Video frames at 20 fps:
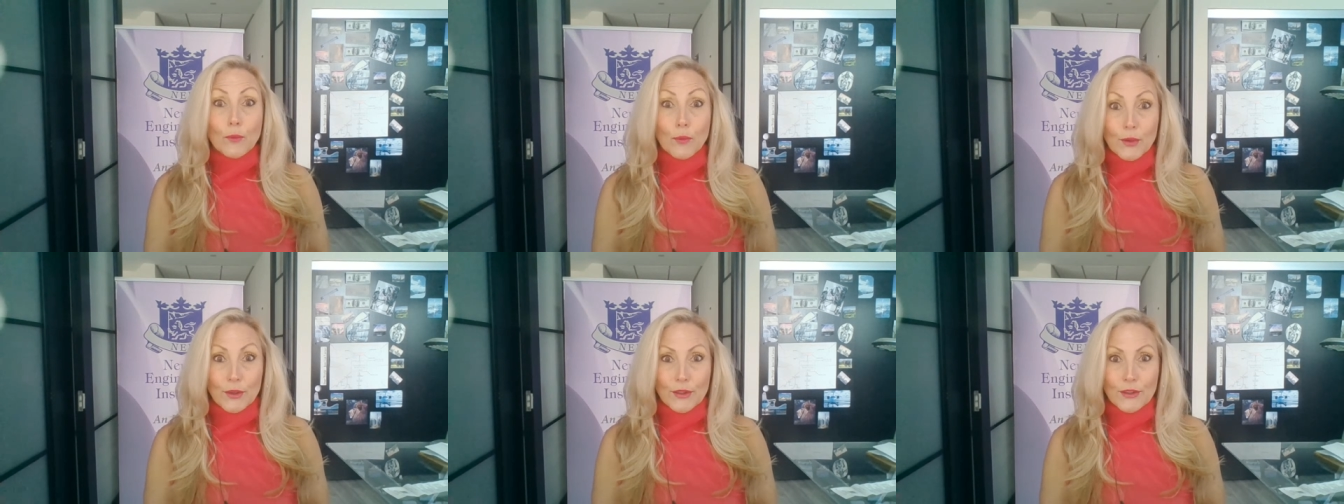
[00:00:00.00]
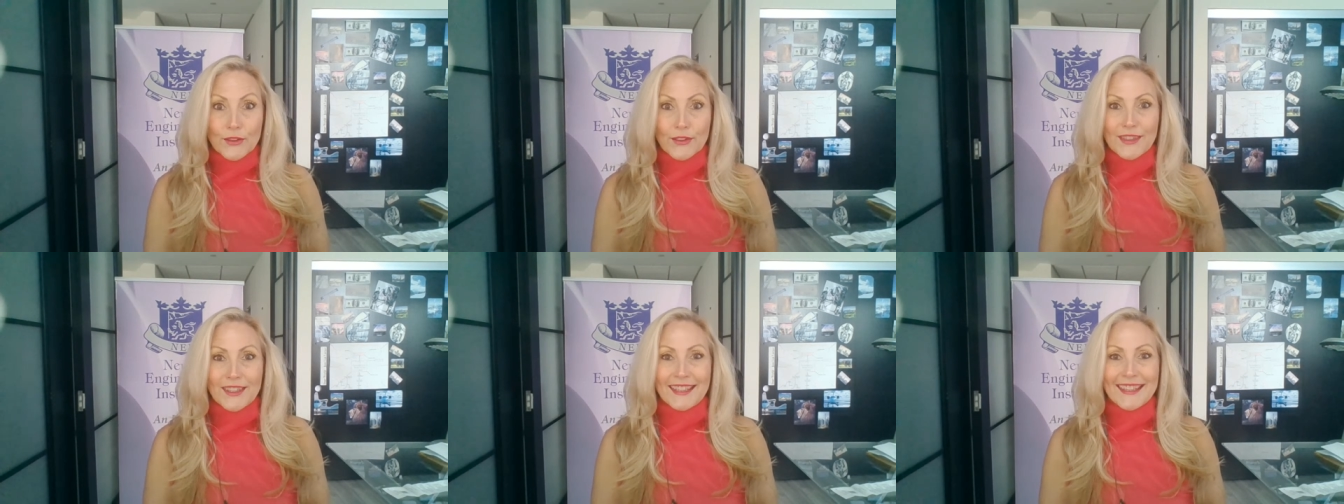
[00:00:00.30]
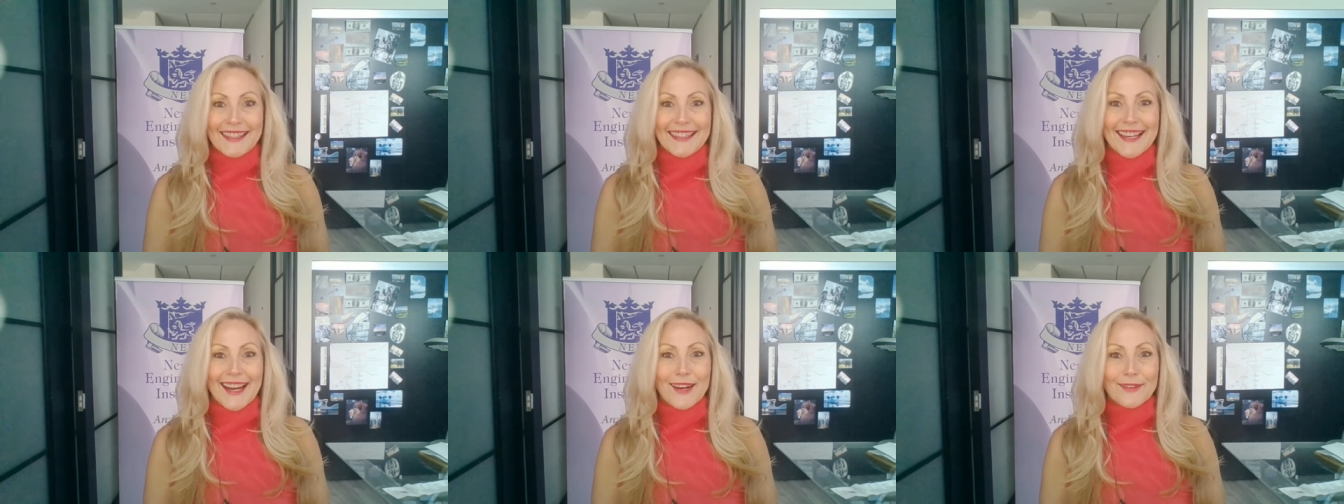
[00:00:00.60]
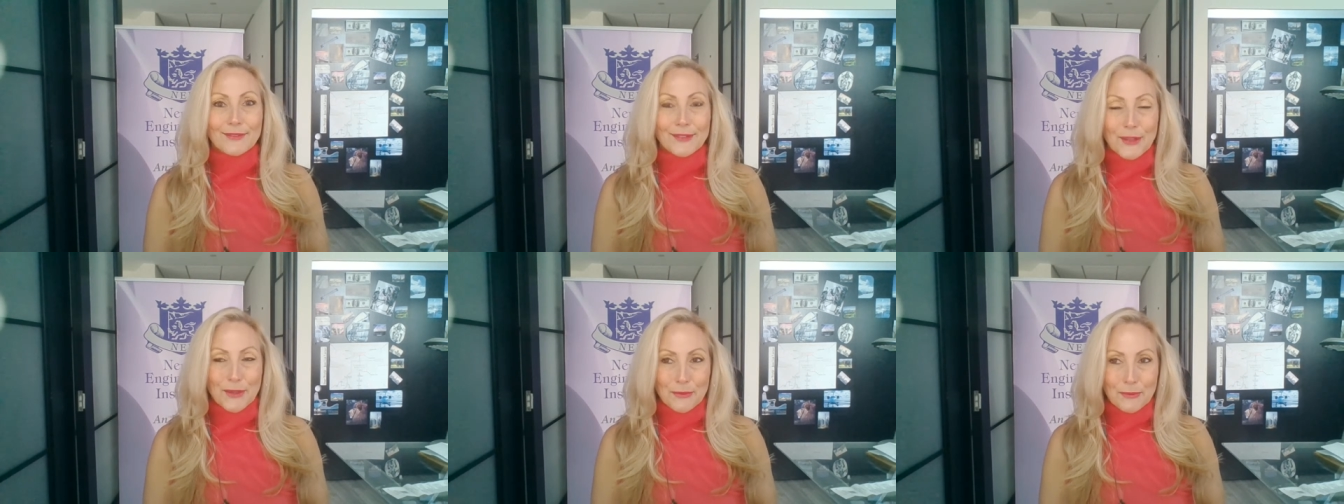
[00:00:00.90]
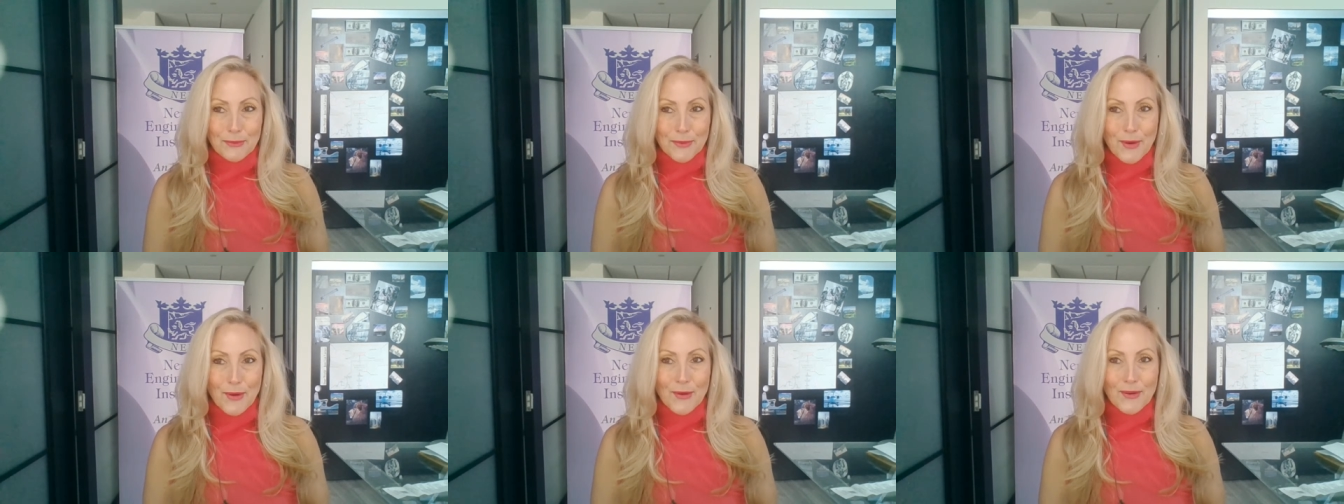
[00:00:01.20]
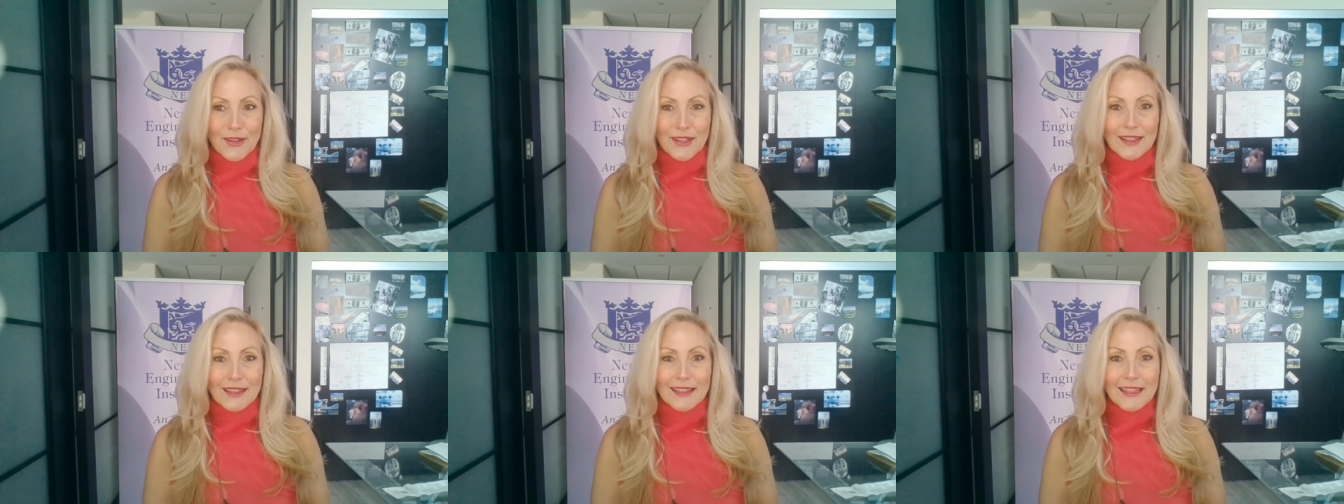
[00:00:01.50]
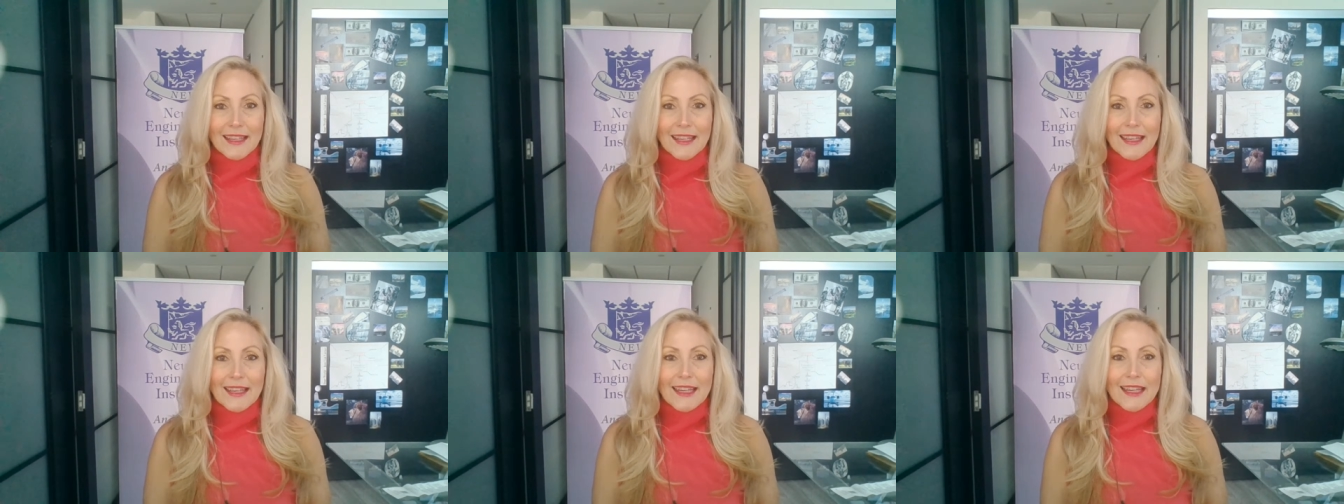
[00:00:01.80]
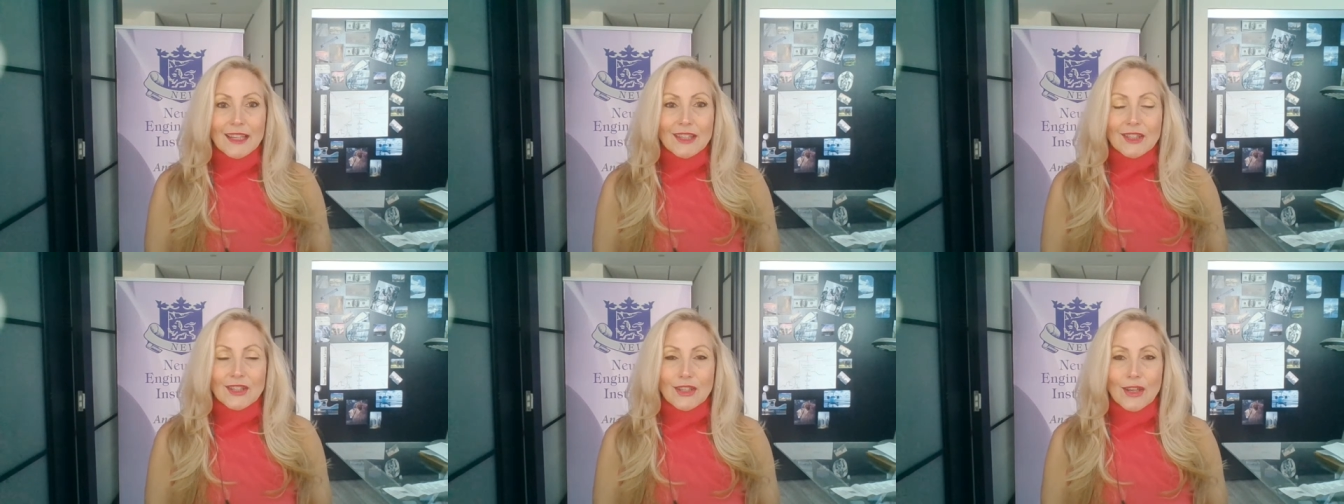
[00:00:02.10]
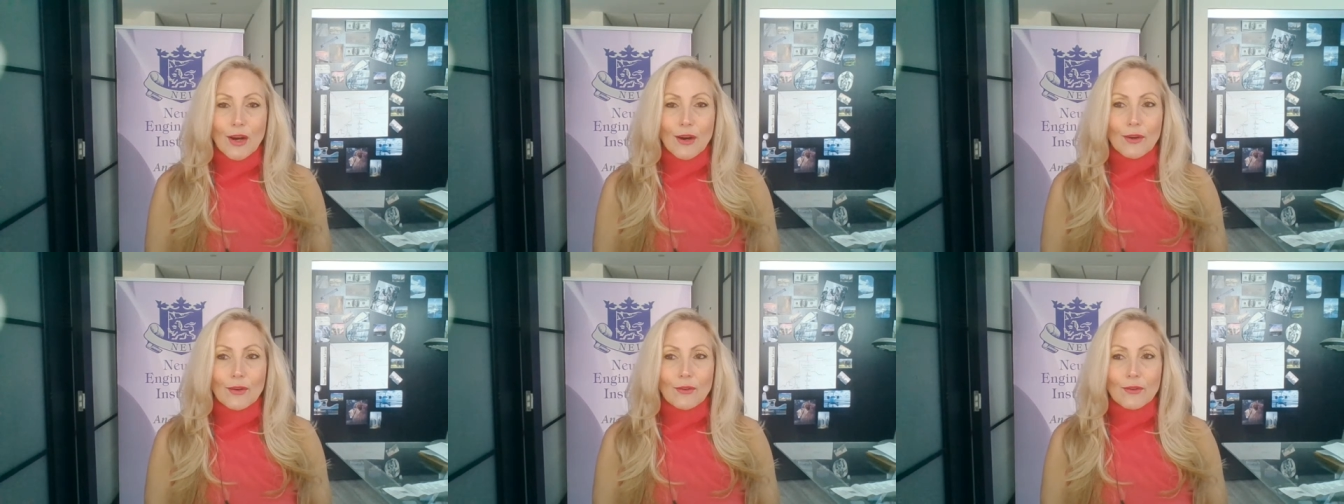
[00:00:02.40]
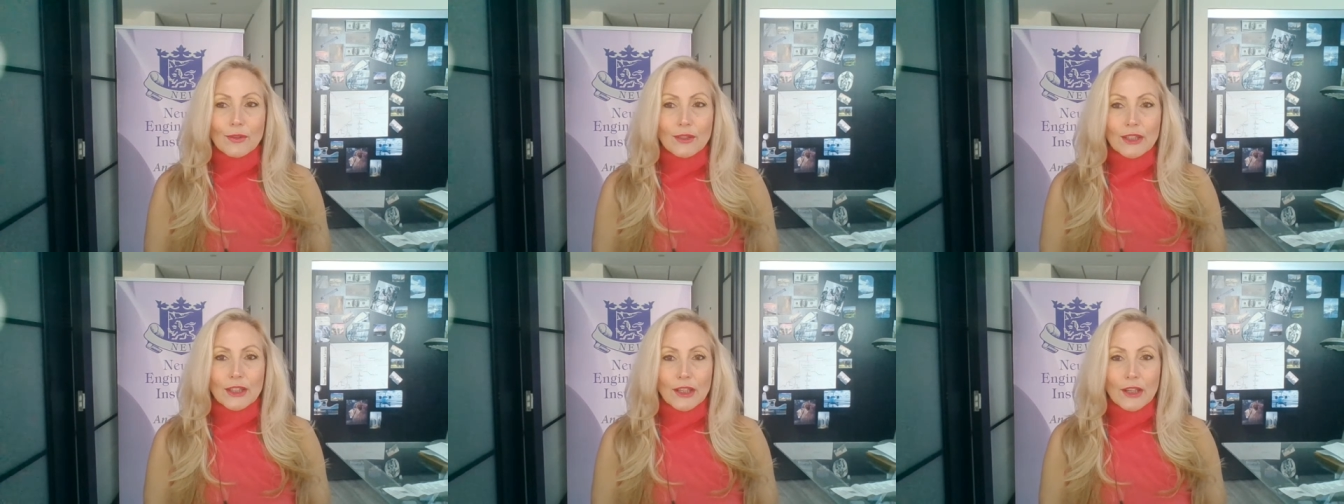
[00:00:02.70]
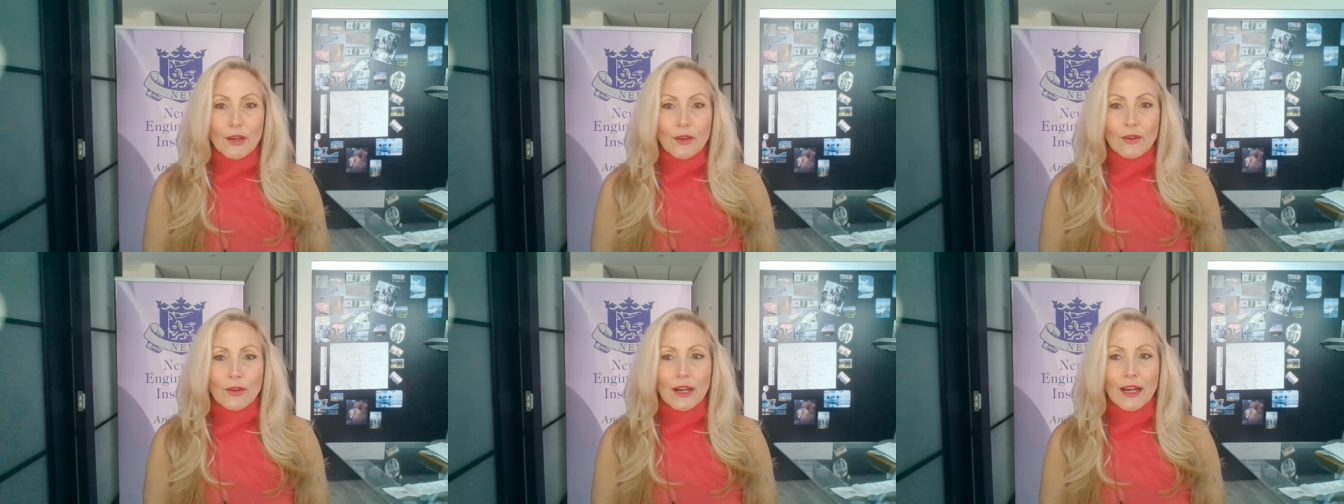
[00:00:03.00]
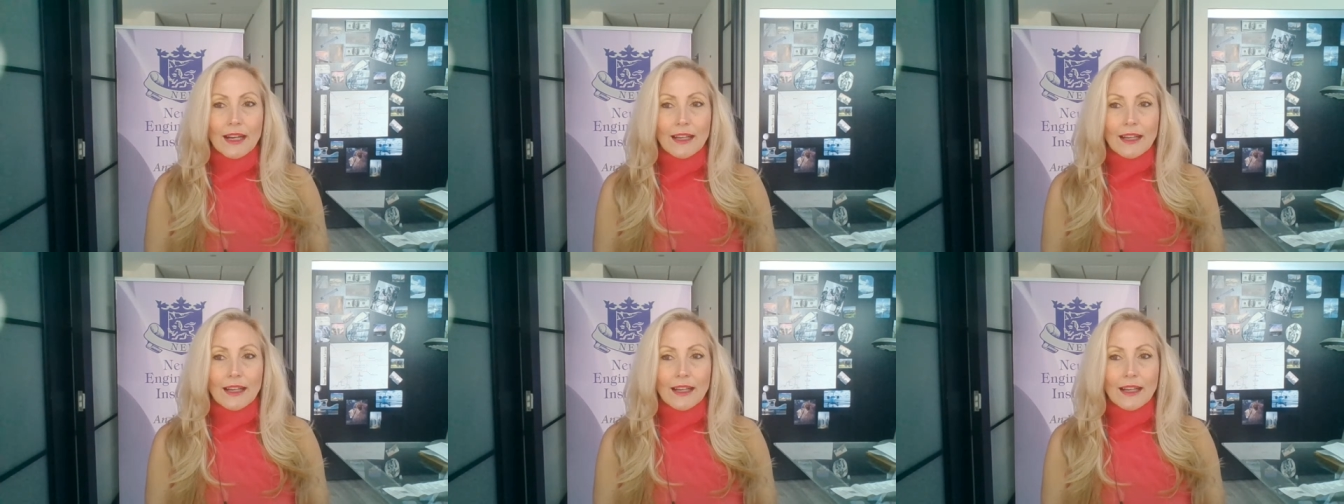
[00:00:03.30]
worthy of your role. So, you know,